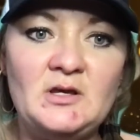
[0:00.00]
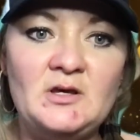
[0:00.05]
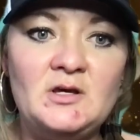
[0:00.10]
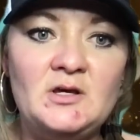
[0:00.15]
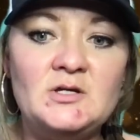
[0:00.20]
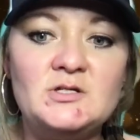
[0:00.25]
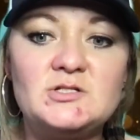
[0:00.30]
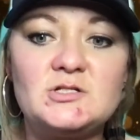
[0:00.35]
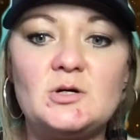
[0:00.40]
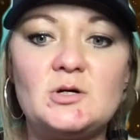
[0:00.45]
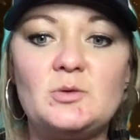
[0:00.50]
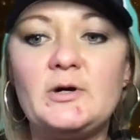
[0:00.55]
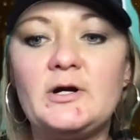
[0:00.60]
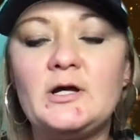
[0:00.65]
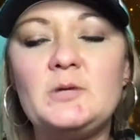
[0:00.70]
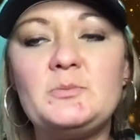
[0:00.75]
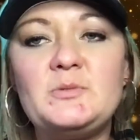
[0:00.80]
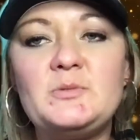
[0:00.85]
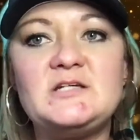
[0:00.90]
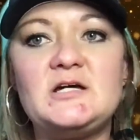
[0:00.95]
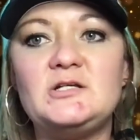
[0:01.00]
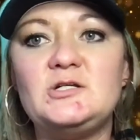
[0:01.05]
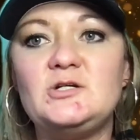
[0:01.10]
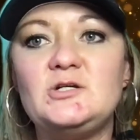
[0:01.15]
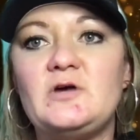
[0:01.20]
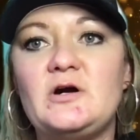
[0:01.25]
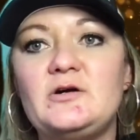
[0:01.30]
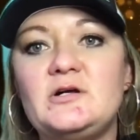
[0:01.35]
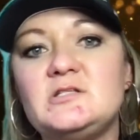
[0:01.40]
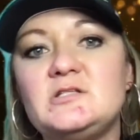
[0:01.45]
So we're going to pretend you've
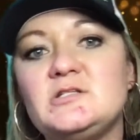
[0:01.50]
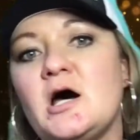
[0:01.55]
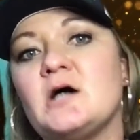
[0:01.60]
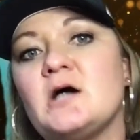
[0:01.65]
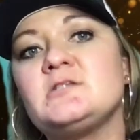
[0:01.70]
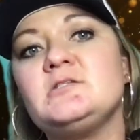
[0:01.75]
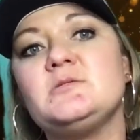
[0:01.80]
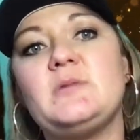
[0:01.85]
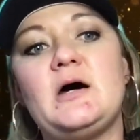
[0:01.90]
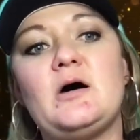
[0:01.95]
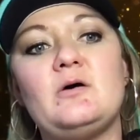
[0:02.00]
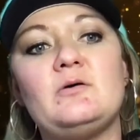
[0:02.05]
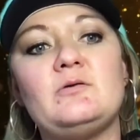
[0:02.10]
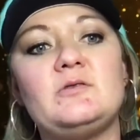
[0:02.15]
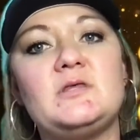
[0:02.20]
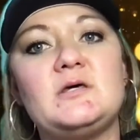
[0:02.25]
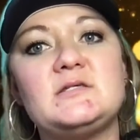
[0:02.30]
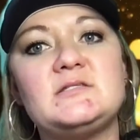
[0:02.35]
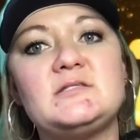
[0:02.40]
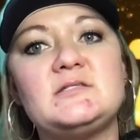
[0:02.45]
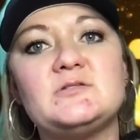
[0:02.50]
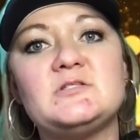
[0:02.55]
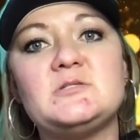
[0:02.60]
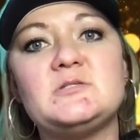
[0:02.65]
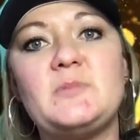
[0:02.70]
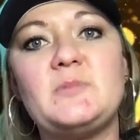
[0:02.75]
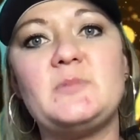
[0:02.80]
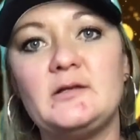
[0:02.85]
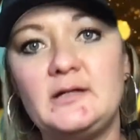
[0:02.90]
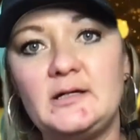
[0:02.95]
already talked about the sound
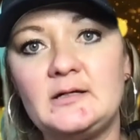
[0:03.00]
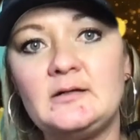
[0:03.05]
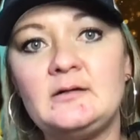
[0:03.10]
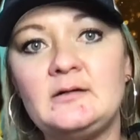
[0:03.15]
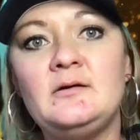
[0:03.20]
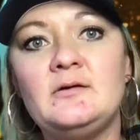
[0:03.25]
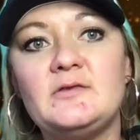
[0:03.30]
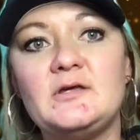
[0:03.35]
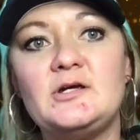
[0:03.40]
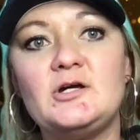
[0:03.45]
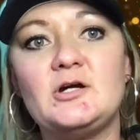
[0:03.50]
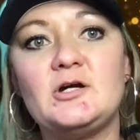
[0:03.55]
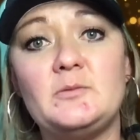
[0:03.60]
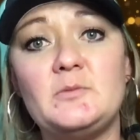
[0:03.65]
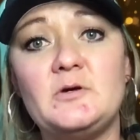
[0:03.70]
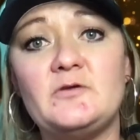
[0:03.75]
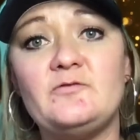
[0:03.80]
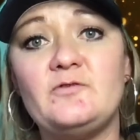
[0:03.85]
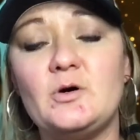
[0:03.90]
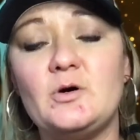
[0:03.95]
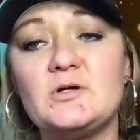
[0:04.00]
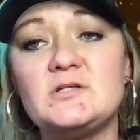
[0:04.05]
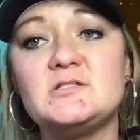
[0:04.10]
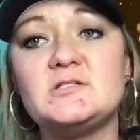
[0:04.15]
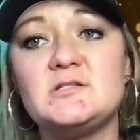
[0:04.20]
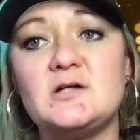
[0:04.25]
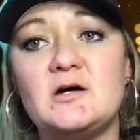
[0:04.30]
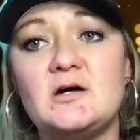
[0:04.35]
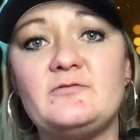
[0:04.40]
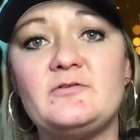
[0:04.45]
spelling that you're going to be
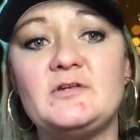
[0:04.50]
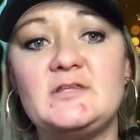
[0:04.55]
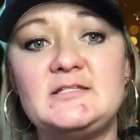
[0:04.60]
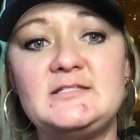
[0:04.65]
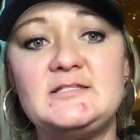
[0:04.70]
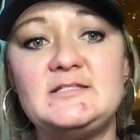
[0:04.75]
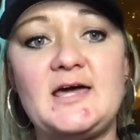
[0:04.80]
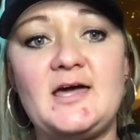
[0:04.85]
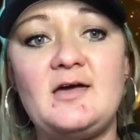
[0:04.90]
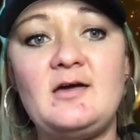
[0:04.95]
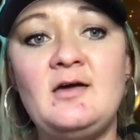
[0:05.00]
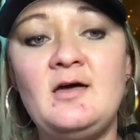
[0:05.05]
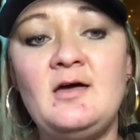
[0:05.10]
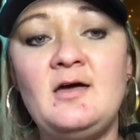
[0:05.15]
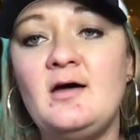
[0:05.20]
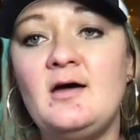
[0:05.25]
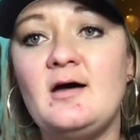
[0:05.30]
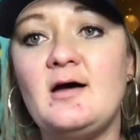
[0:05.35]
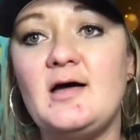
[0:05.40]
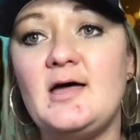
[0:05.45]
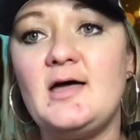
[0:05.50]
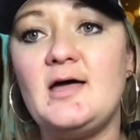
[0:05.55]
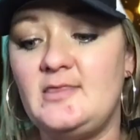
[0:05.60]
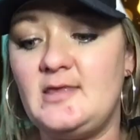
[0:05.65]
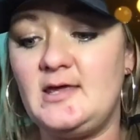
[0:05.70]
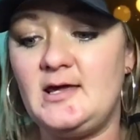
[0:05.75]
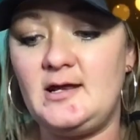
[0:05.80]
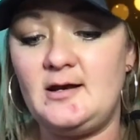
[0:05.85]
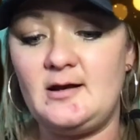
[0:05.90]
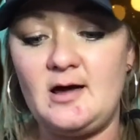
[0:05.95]
focused on for the day, and
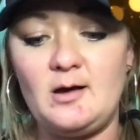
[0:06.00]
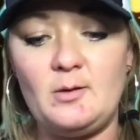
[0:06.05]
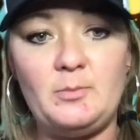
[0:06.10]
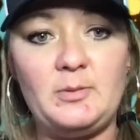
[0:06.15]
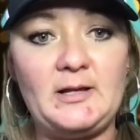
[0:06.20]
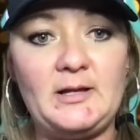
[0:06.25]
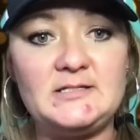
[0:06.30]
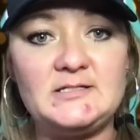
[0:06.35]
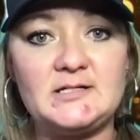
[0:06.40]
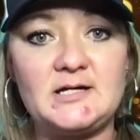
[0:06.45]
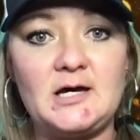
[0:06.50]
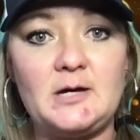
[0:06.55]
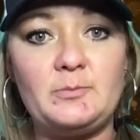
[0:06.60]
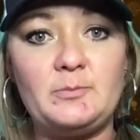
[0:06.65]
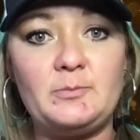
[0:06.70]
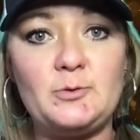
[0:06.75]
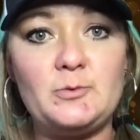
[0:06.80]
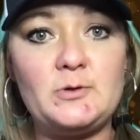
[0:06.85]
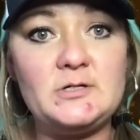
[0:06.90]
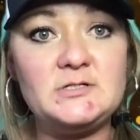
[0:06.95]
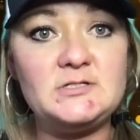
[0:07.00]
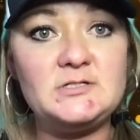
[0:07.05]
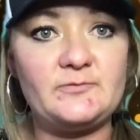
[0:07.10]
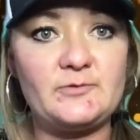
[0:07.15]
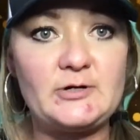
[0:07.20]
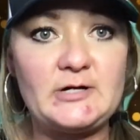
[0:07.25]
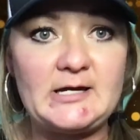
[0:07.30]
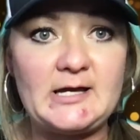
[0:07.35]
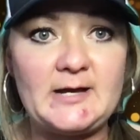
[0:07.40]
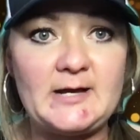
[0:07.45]
then I'll blend a couple words
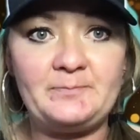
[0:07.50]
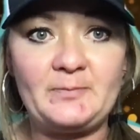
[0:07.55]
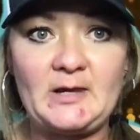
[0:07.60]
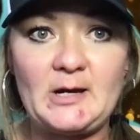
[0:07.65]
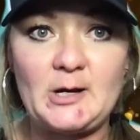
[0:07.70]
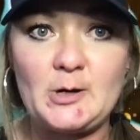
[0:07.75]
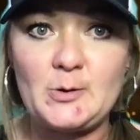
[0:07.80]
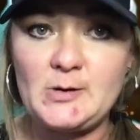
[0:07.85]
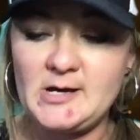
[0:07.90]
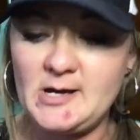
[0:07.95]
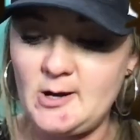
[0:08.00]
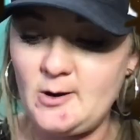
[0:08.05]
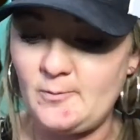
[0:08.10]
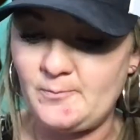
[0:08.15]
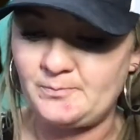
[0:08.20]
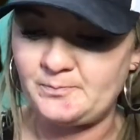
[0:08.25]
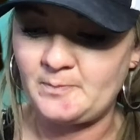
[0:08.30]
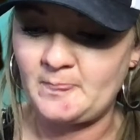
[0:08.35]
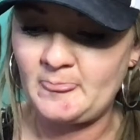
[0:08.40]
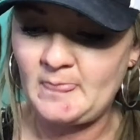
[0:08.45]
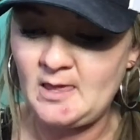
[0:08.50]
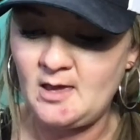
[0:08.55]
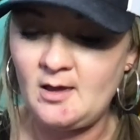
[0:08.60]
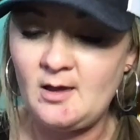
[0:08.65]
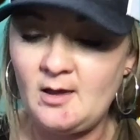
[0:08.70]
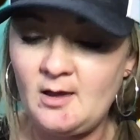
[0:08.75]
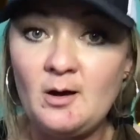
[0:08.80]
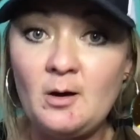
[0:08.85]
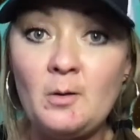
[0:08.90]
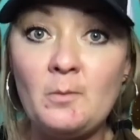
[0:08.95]
for you. Here we go.
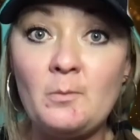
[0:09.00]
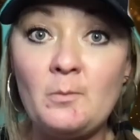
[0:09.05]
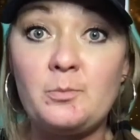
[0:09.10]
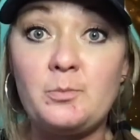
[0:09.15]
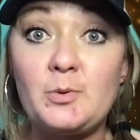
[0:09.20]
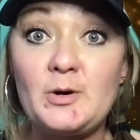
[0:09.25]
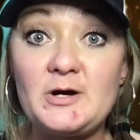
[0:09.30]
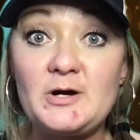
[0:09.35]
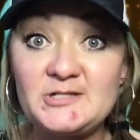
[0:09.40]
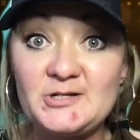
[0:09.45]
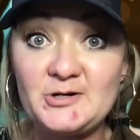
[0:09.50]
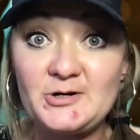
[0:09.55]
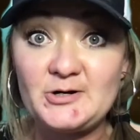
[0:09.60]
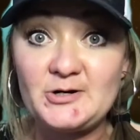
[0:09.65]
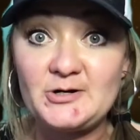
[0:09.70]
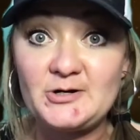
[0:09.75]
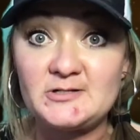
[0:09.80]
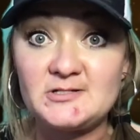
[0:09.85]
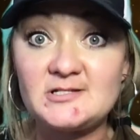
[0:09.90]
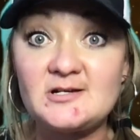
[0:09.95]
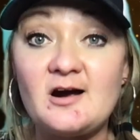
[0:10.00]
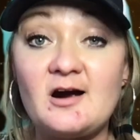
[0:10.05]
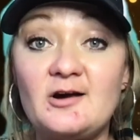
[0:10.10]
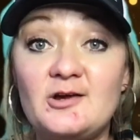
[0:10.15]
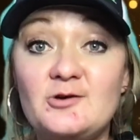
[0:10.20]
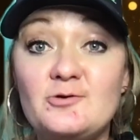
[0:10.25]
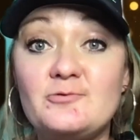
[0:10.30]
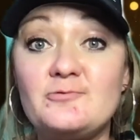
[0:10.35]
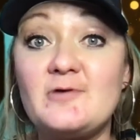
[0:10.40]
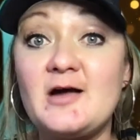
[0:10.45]
Boys and girls, are
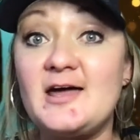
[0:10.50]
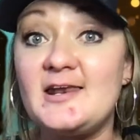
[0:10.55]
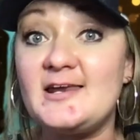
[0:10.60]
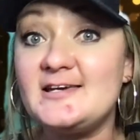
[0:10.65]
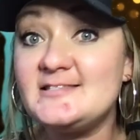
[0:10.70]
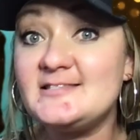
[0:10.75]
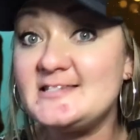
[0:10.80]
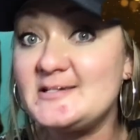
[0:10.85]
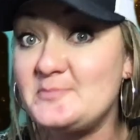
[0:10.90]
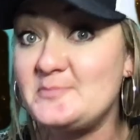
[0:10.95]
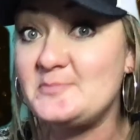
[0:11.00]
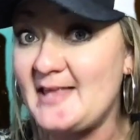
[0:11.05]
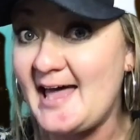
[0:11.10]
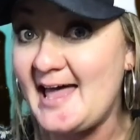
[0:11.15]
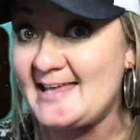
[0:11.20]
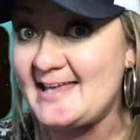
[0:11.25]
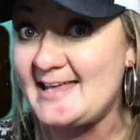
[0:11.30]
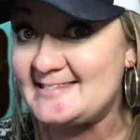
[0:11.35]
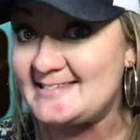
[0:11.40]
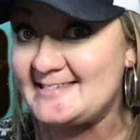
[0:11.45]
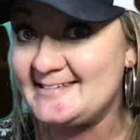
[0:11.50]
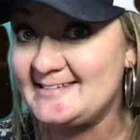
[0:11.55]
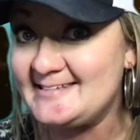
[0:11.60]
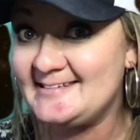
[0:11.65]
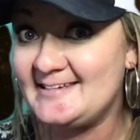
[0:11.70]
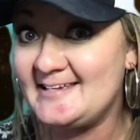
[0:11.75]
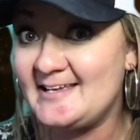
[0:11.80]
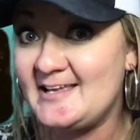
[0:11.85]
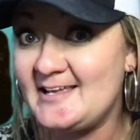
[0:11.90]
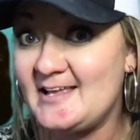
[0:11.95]
you ready to blend?
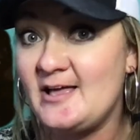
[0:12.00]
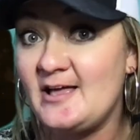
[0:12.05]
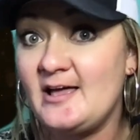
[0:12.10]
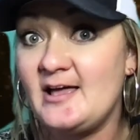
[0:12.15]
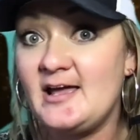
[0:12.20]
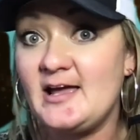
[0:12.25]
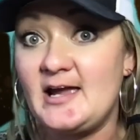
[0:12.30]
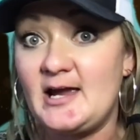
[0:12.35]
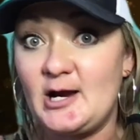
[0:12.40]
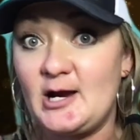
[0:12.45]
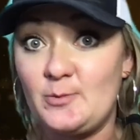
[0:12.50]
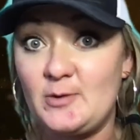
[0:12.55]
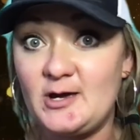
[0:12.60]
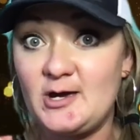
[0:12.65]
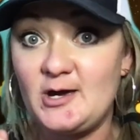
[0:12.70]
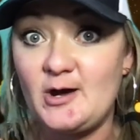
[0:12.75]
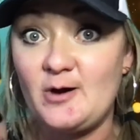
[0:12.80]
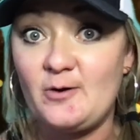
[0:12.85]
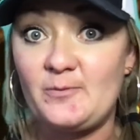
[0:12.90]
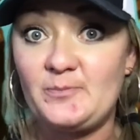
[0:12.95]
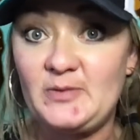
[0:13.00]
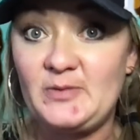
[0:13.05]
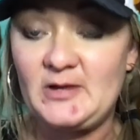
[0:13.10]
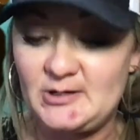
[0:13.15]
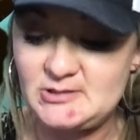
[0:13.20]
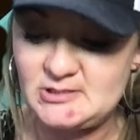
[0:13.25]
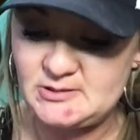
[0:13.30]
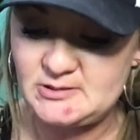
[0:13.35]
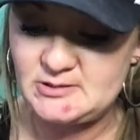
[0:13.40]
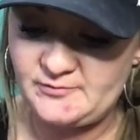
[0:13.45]
Here we go.
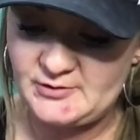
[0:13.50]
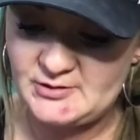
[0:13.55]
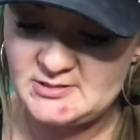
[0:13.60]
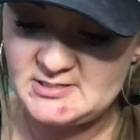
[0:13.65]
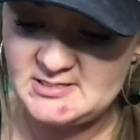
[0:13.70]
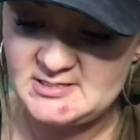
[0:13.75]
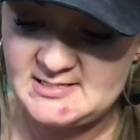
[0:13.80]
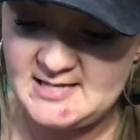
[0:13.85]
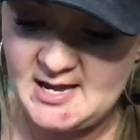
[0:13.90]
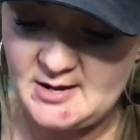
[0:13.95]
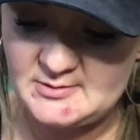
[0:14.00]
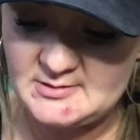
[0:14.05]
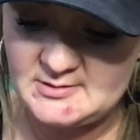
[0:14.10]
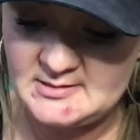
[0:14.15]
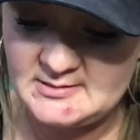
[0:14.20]
Here's the first sound.